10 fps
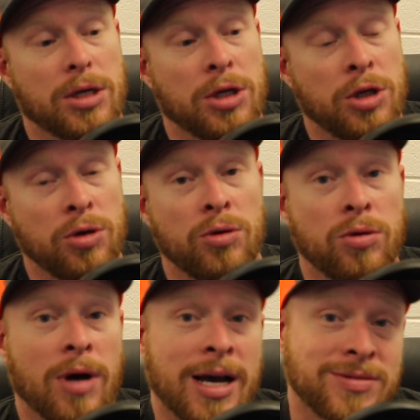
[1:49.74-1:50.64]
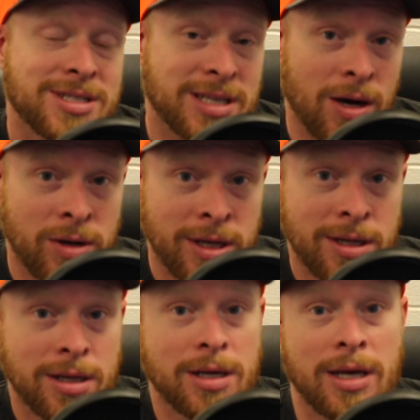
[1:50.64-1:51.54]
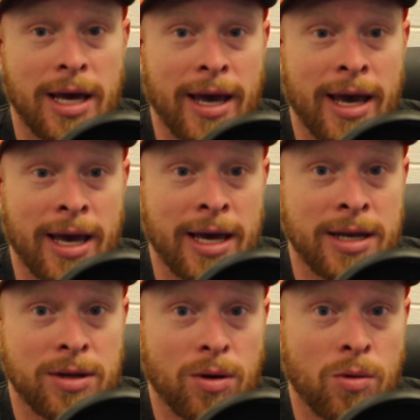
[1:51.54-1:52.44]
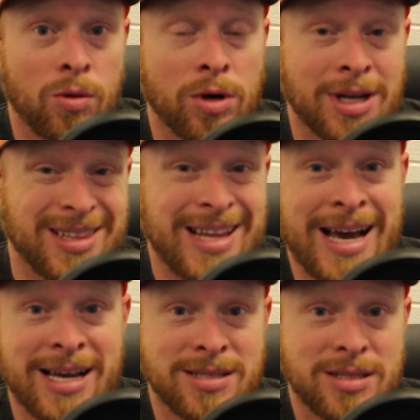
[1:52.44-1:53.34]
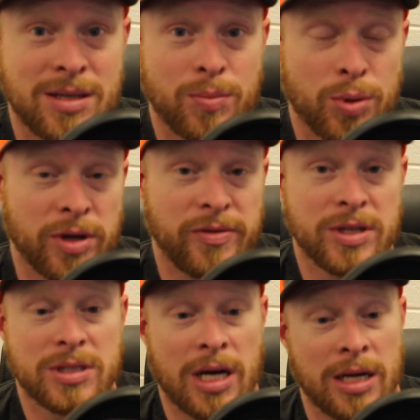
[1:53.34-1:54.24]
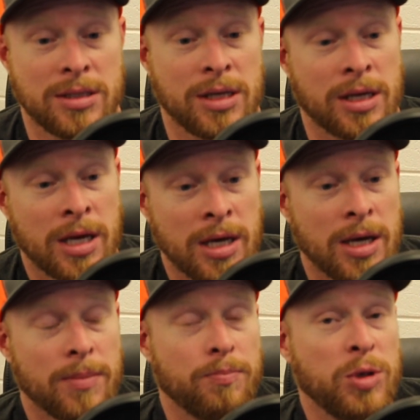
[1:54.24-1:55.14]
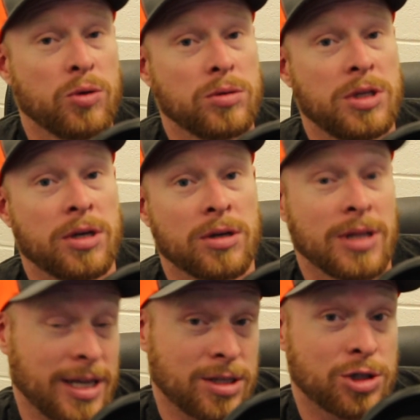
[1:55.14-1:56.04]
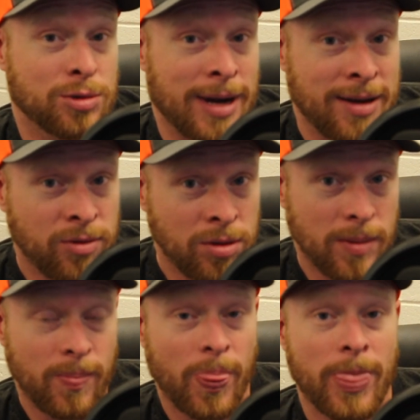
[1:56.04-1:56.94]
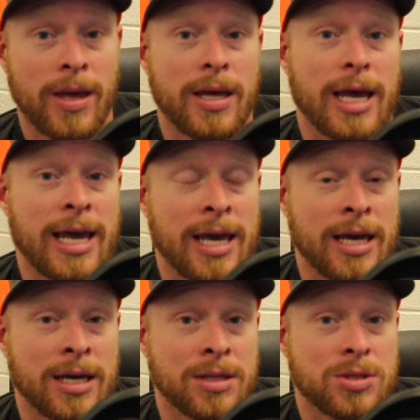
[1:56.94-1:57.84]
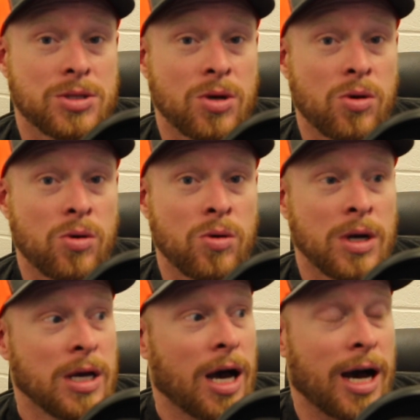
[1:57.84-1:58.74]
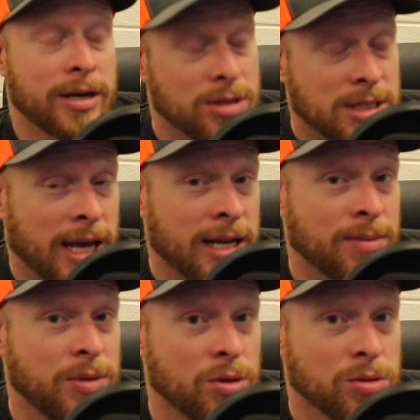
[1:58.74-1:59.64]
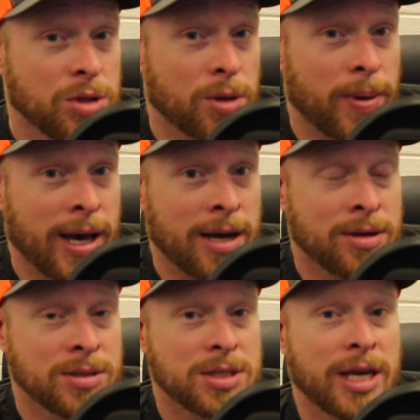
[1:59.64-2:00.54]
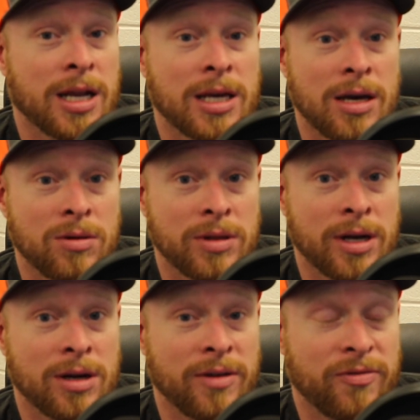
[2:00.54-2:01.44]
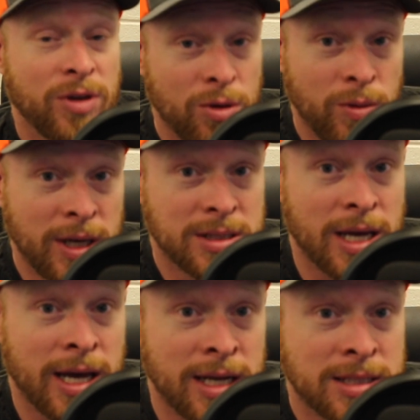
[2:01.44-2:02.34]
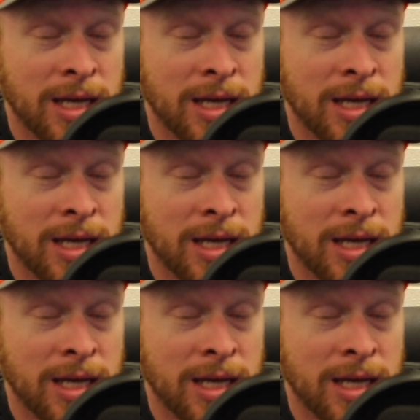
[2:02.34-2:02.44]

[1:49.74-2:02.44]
you have scouted and or glassed previous to hunting. Mule deer like to travel, and so understanding mule deer patterns, getting out there a few weeks ahead of